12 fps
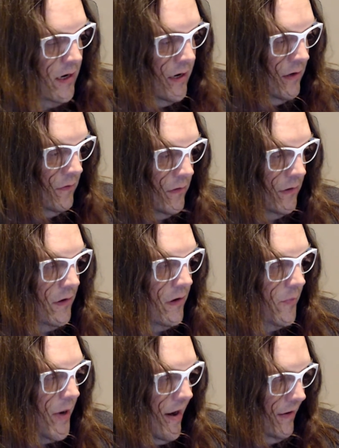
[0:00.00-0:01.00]
Well, not
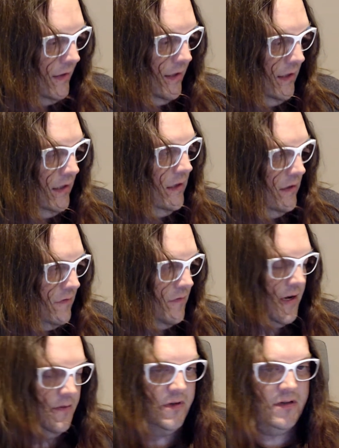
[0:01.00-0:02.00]
apparently, it is
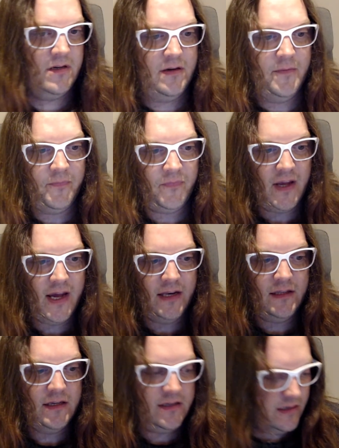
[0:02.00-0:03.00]
famous. And
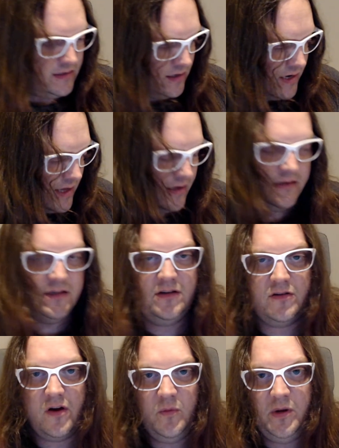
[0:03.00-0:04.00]
this is another
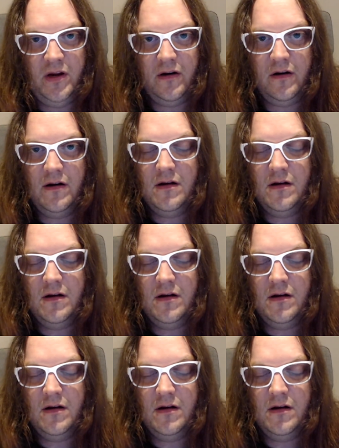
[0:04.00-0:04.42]
dystopian